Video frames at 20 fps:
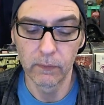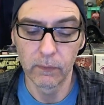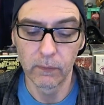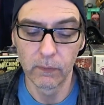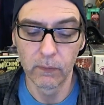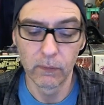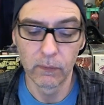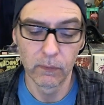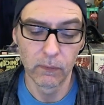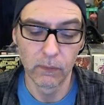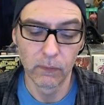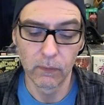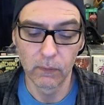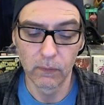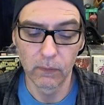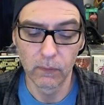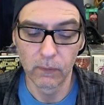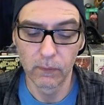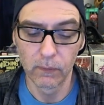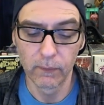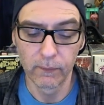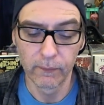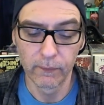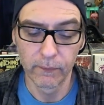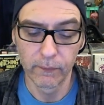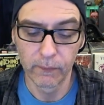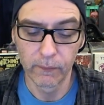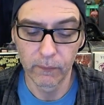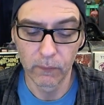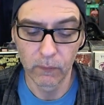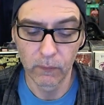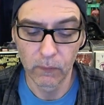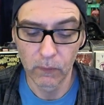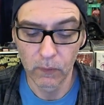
Nothing is said.